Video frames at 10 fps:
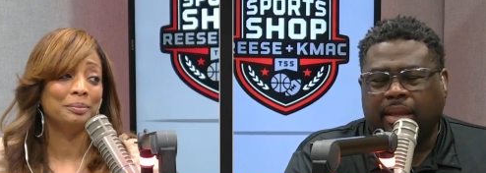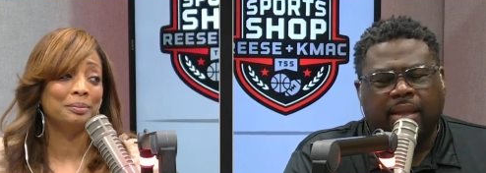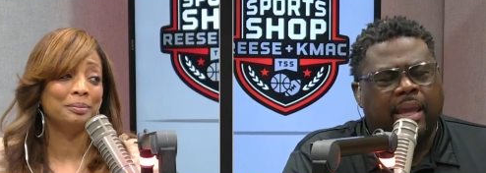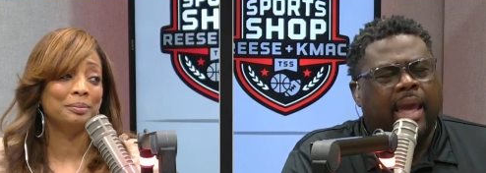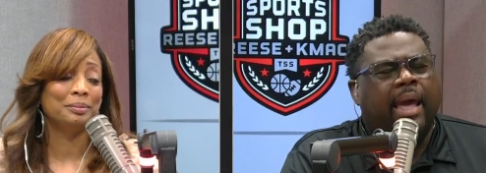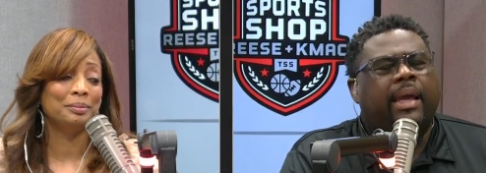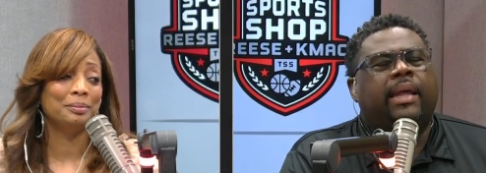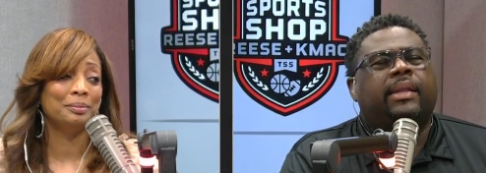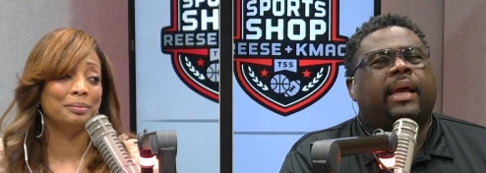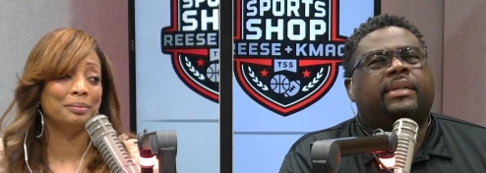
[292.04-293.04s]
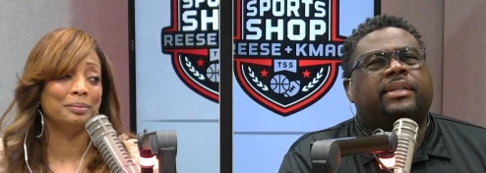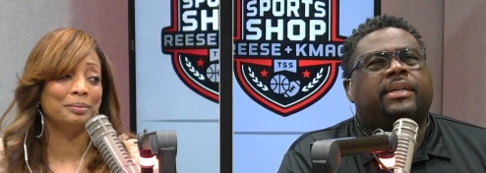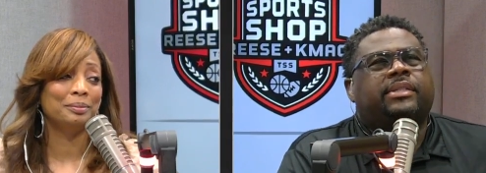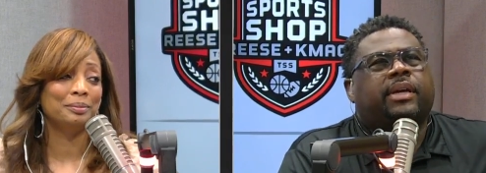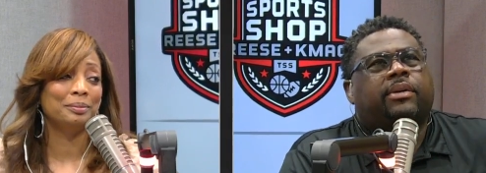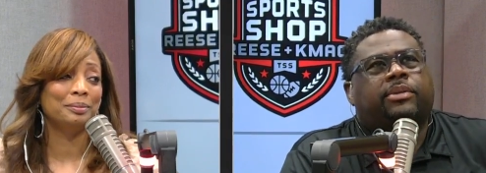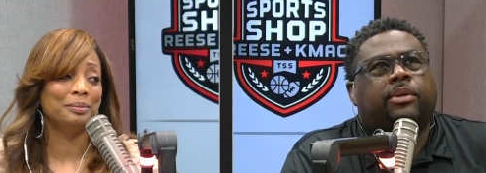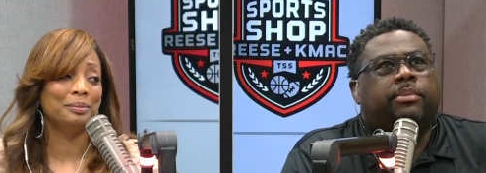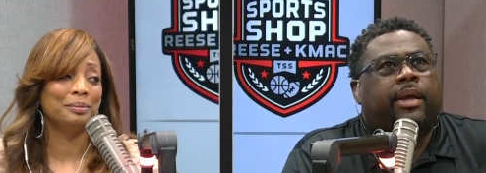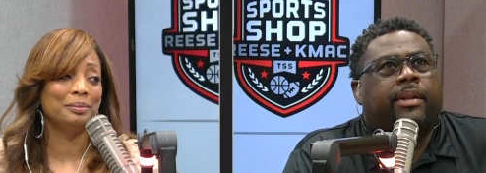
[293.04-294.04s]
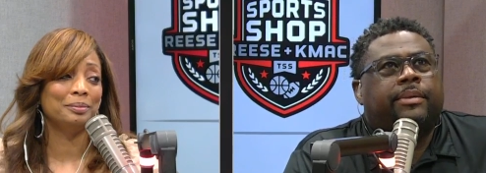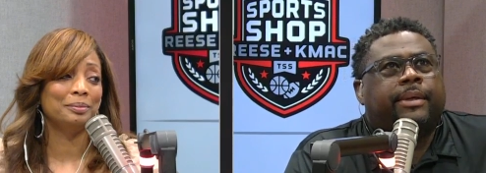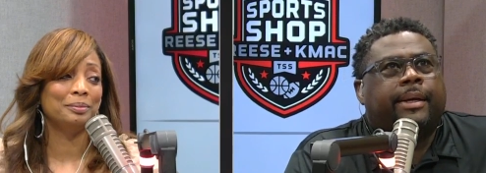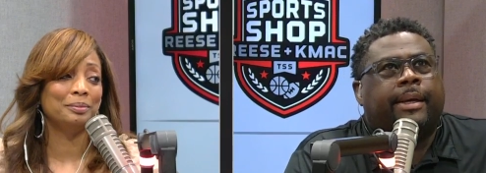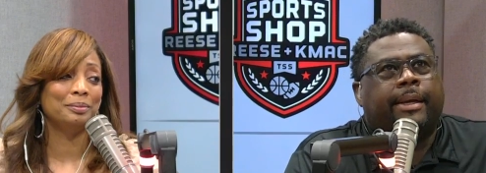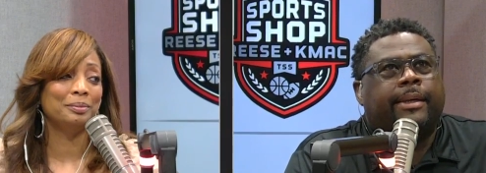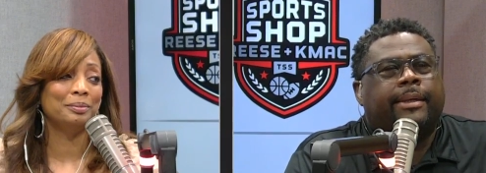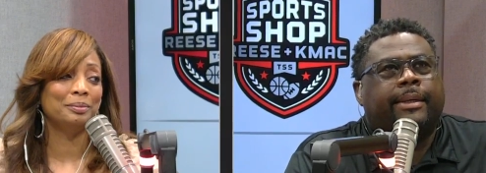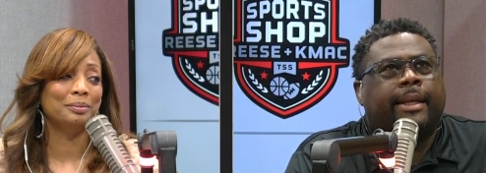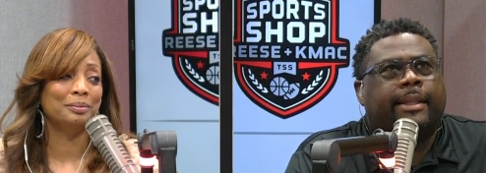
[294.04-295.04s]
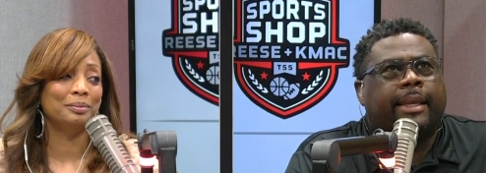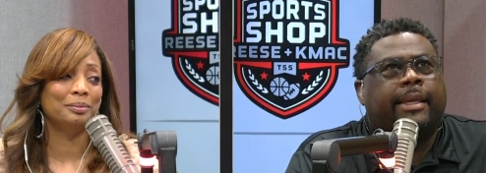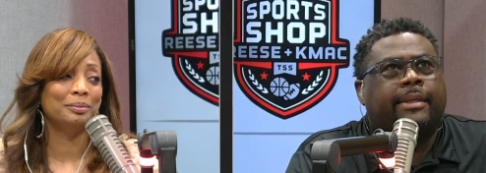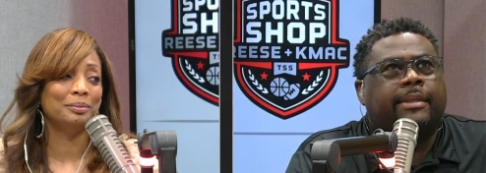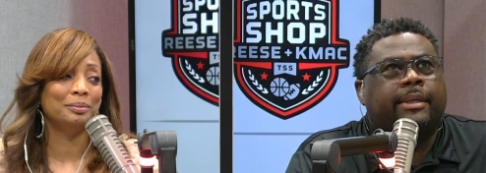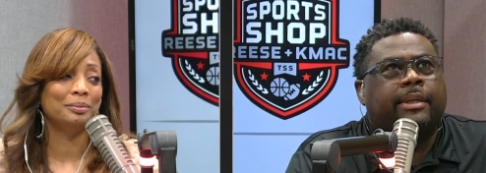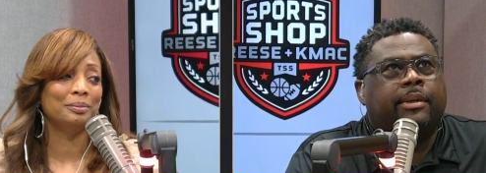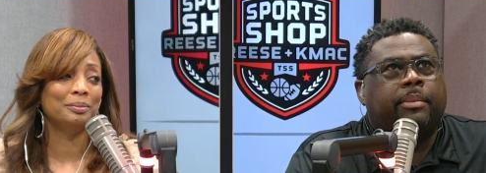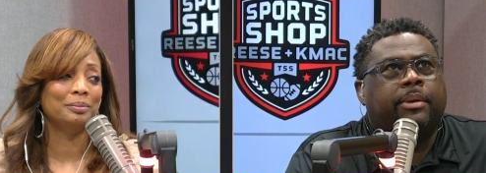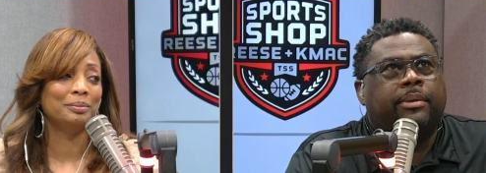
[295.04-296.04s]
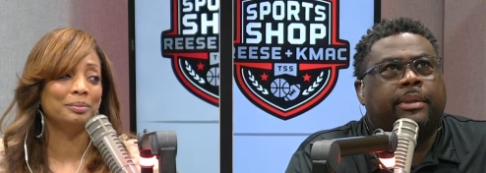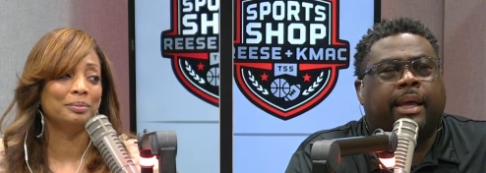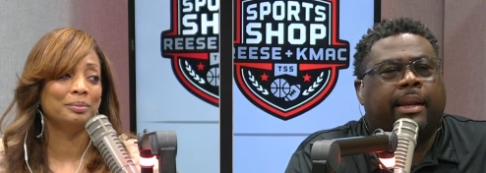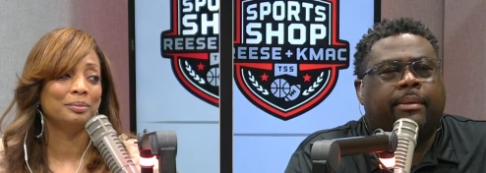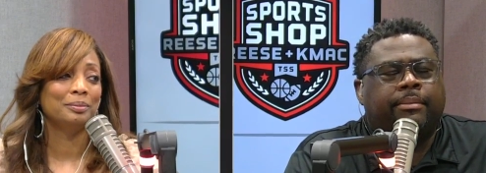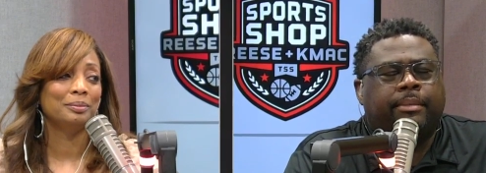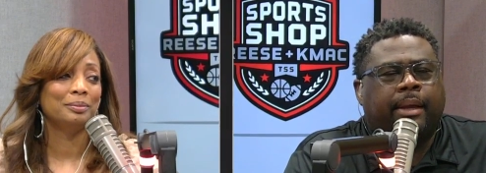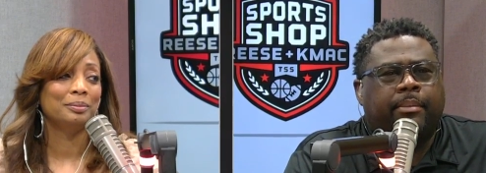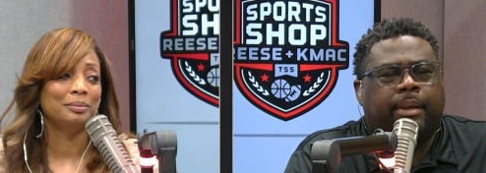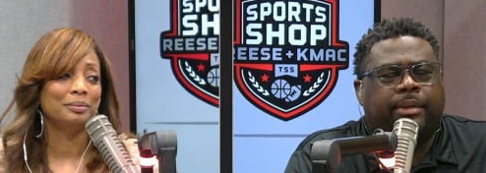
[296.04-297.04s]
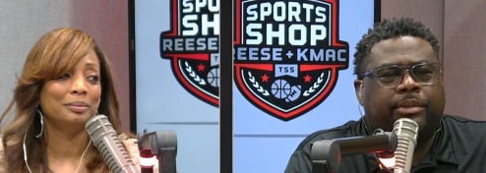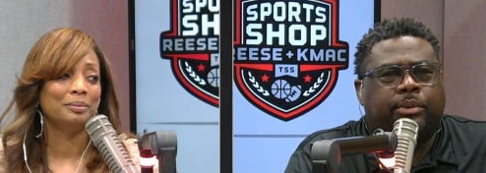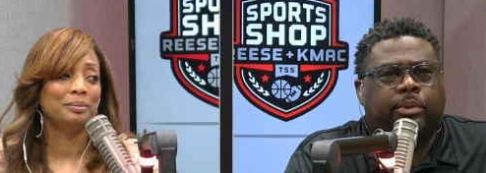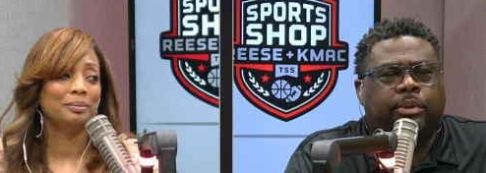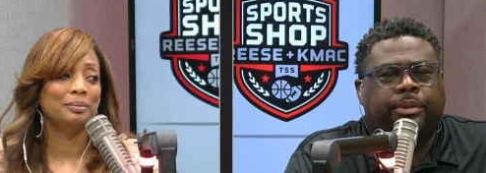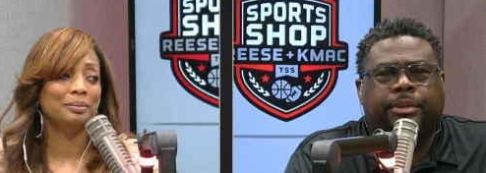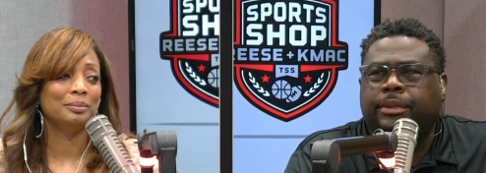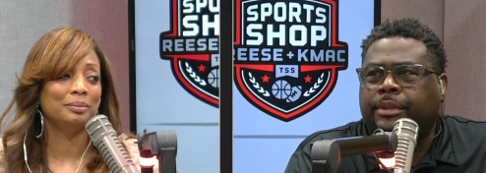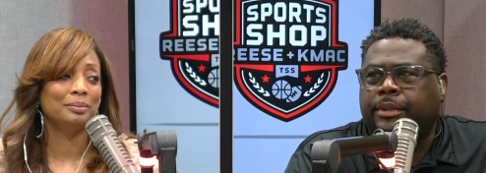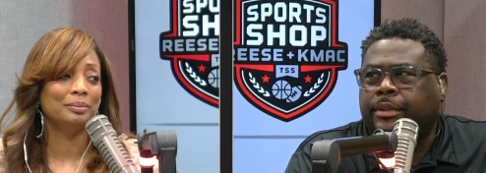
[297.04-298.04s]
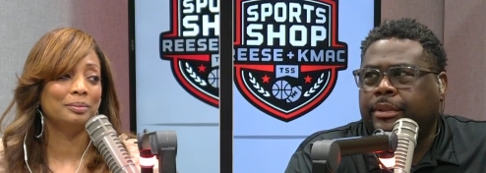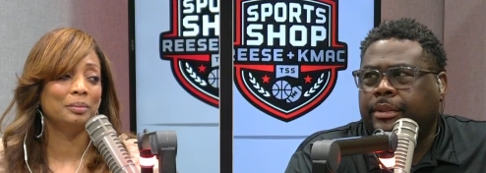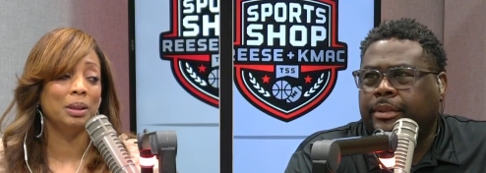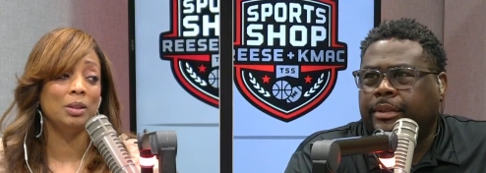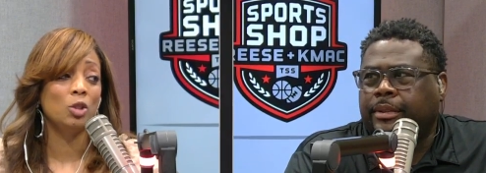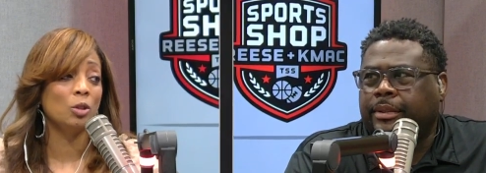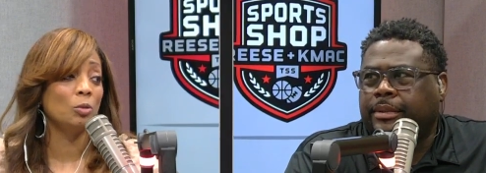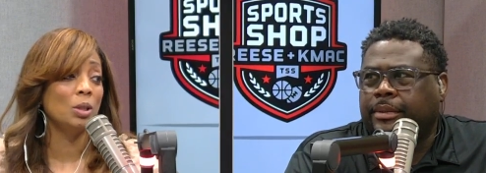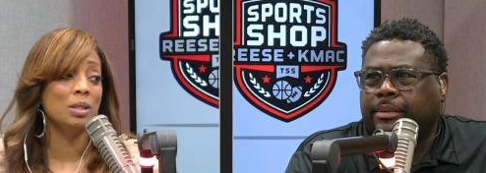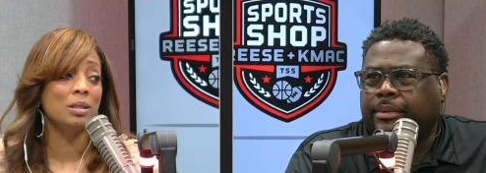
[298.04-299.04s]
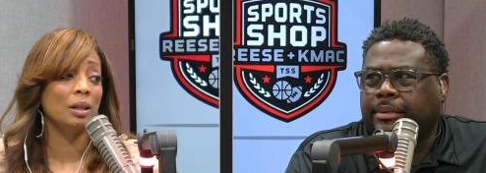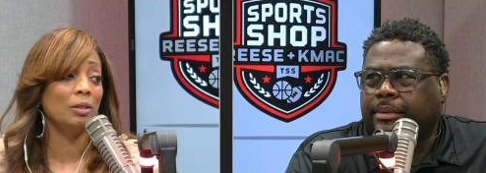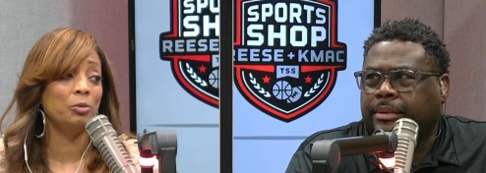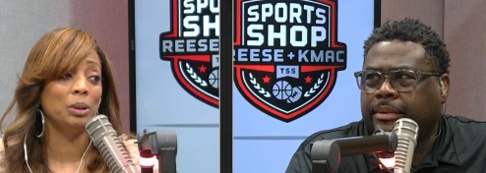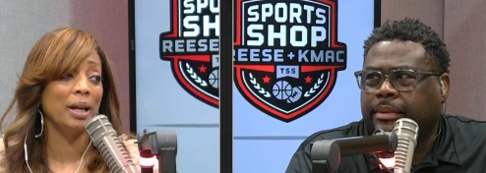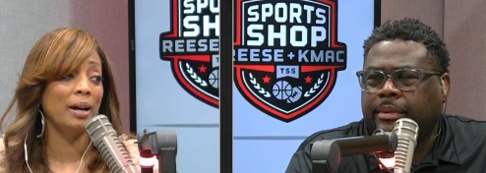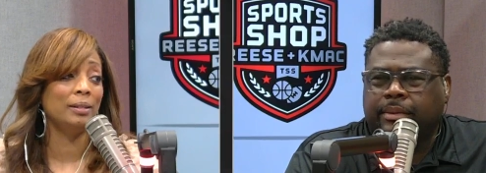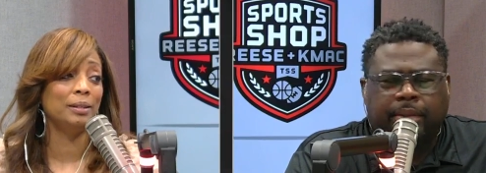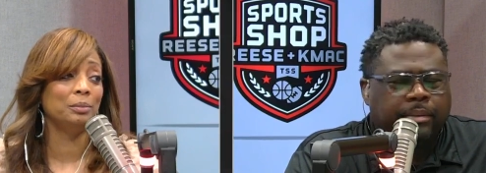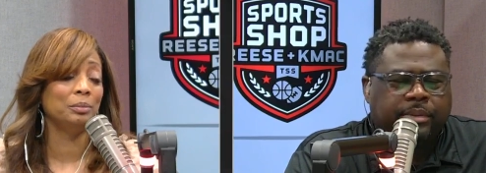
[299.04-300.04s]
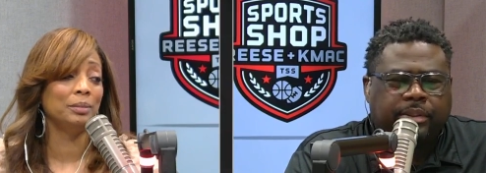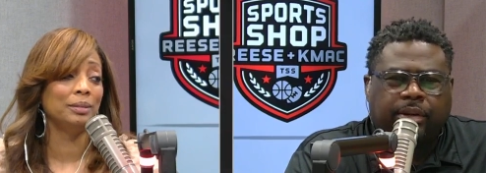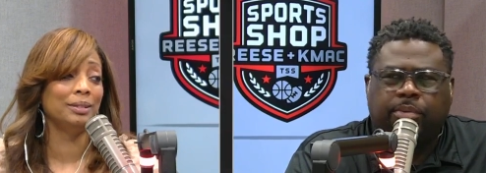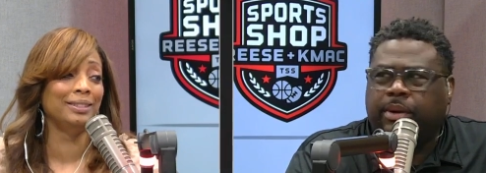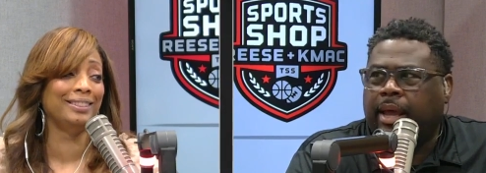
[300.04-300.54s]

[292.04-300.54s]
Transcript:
Speaker 1: Yeah, I haven't got a chance to talk to him yet. Uh, I think he's still in the building. I don't. I'm not sure.
Speaker 2: But it sure it was, was, tough without him. It was tough without